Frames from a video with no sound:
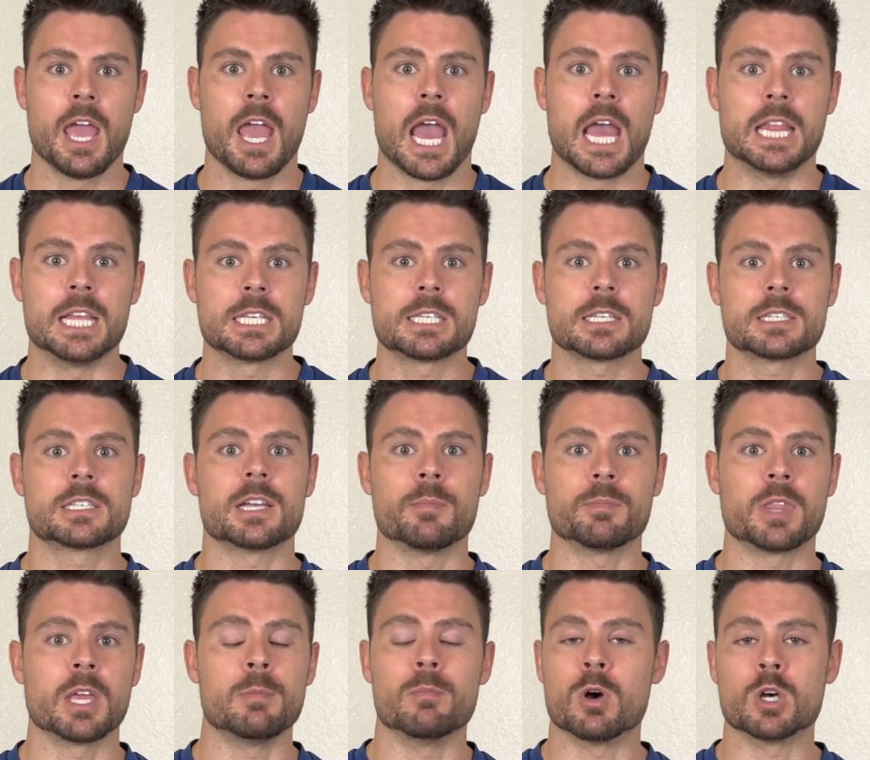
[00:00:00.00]
And this is
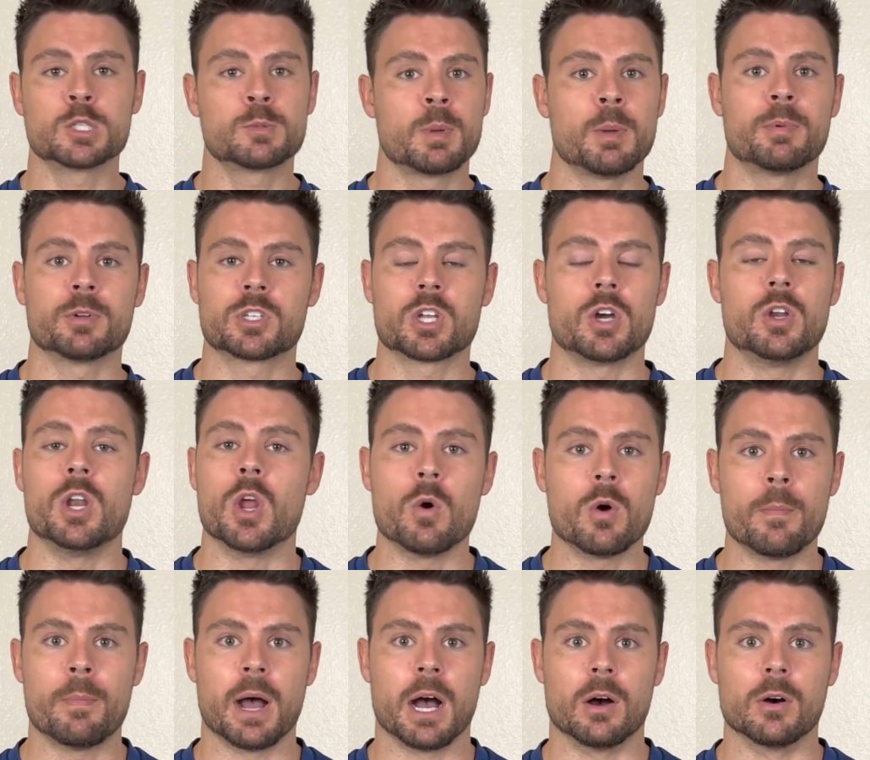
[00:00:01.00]
something most people don't know
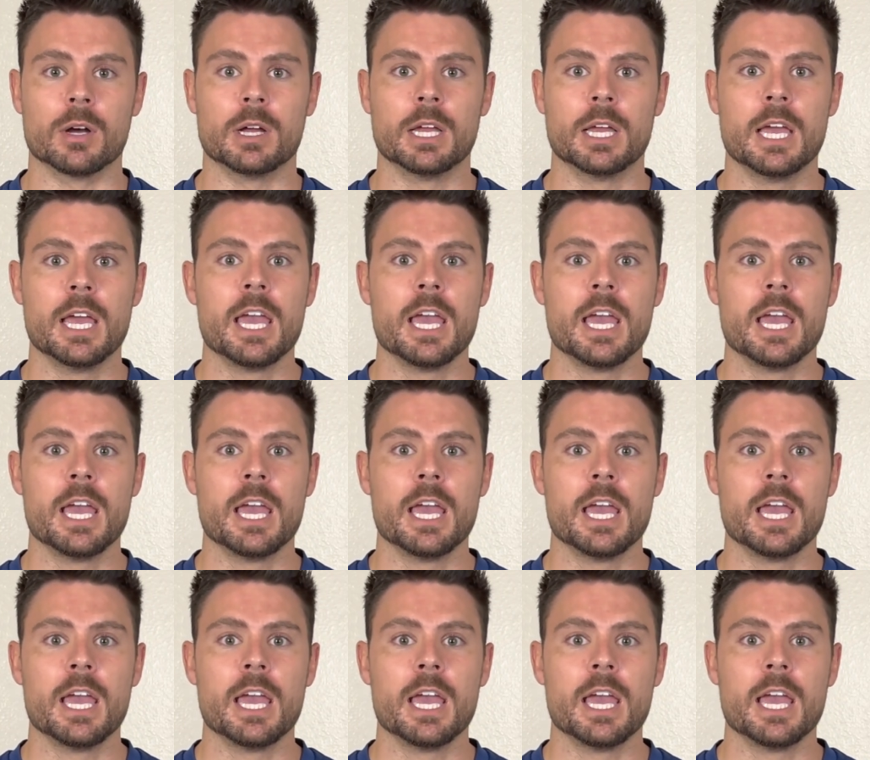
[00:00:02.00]
about.